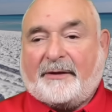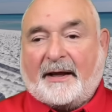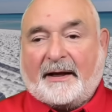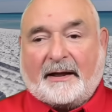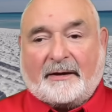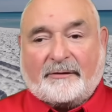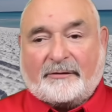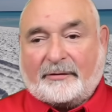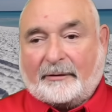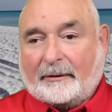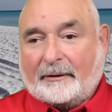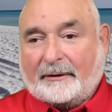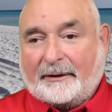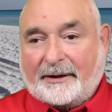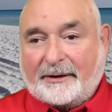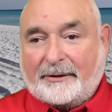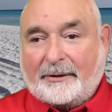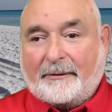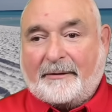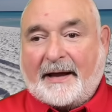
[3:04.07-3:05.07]
they can
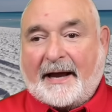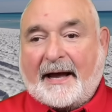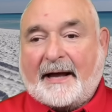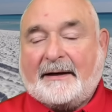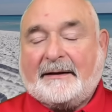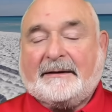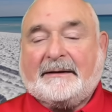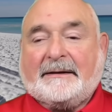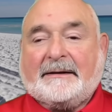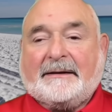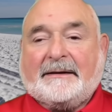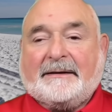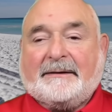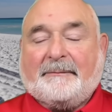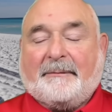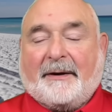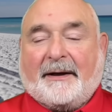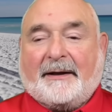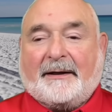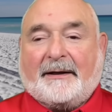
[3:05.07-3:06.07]
certainly do that.
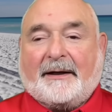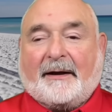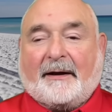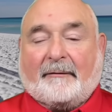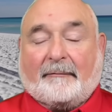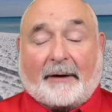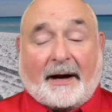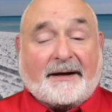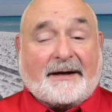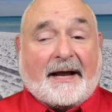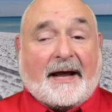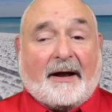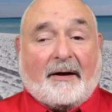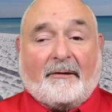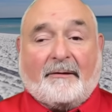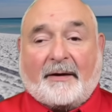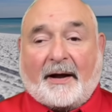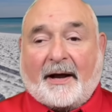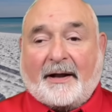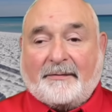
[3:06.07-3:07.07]
But uh, right
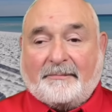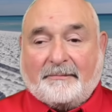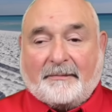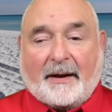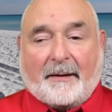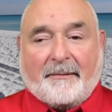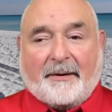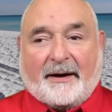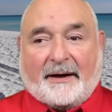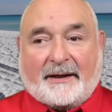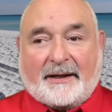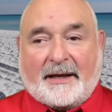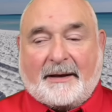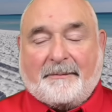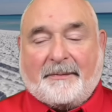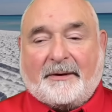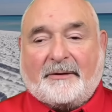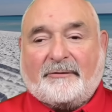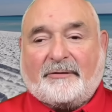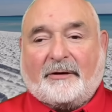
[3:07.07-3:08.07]
now, I, I'm going to
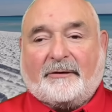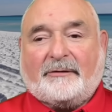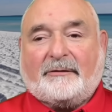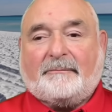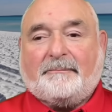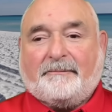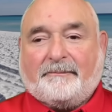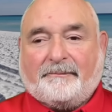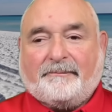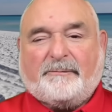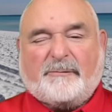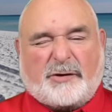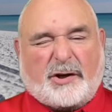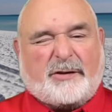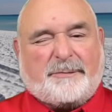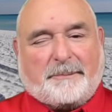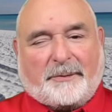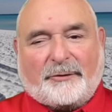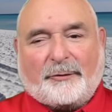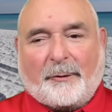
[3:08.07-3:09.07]
keep it just,
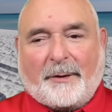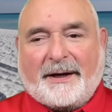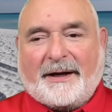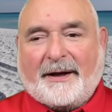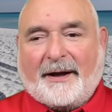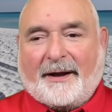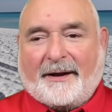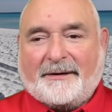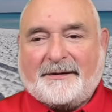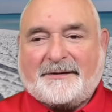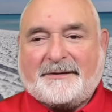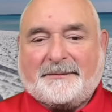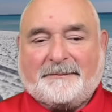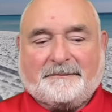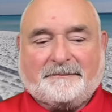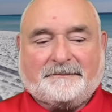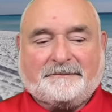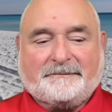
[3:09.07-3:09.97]
just between us.